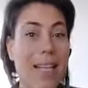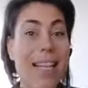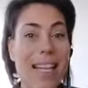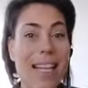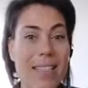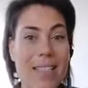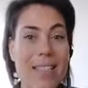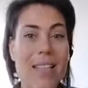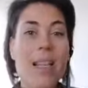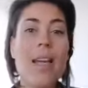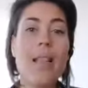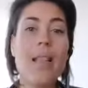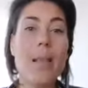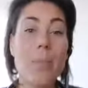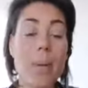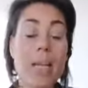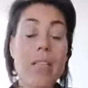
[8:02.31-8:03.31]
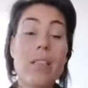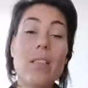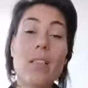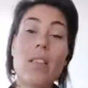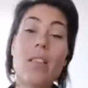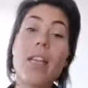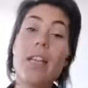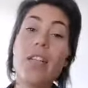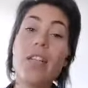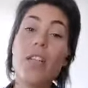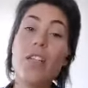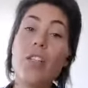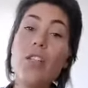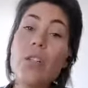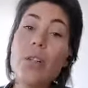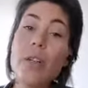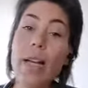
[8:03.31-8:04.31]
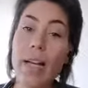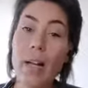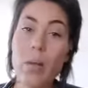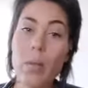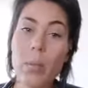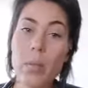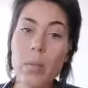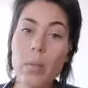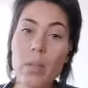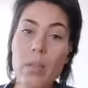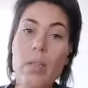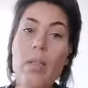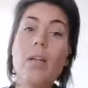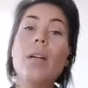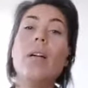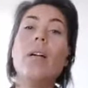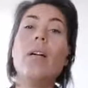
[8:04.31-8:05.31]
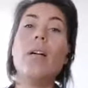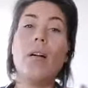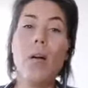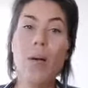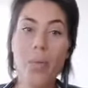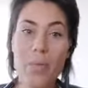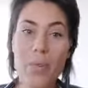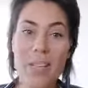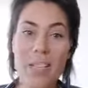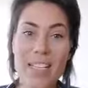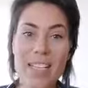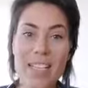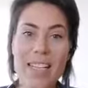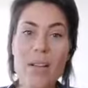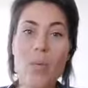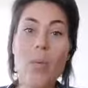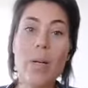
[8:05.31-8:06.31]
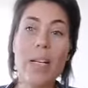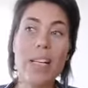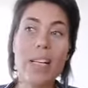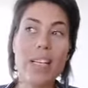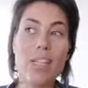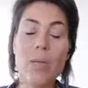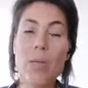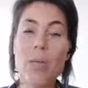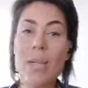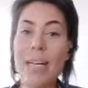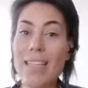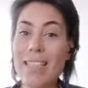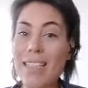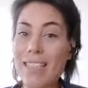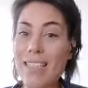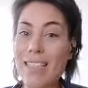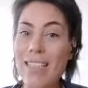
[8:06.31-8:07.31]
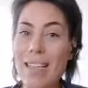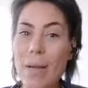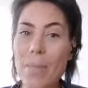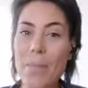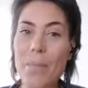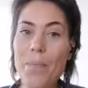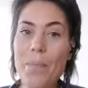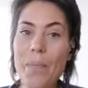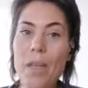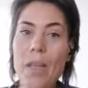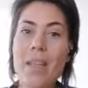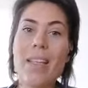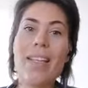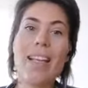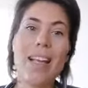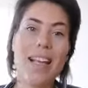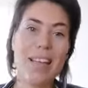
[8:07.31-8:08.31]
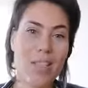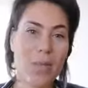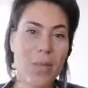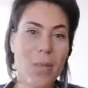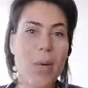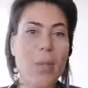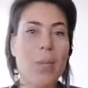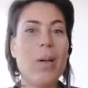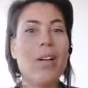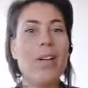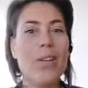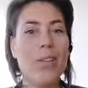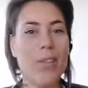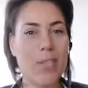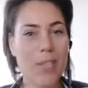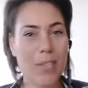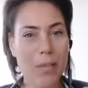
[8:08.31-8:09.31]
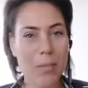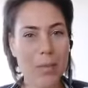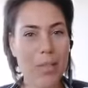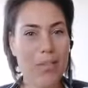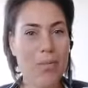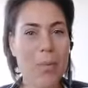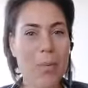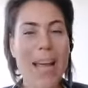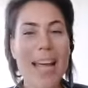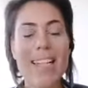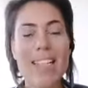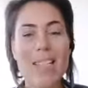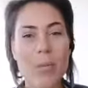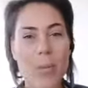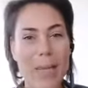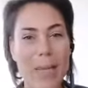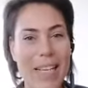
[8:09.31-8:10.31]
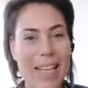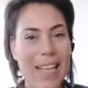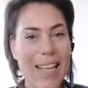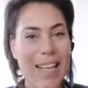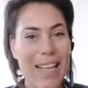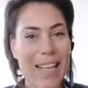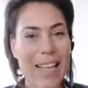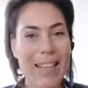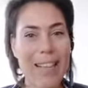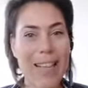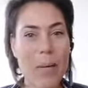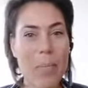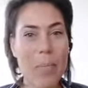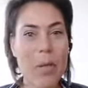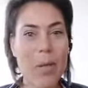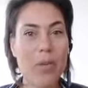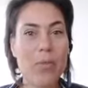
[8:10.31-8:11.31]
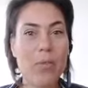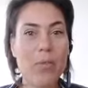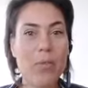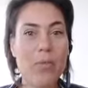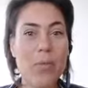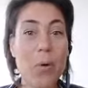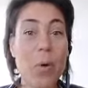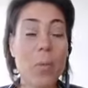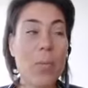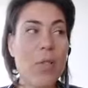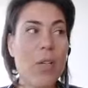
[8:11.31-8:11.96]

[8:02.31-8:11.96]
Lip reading: Yes, the muscles, they do help. Obviously, we need to practice them. Yes, we want to lose a little bit of weight and we're going to get that beautiful form.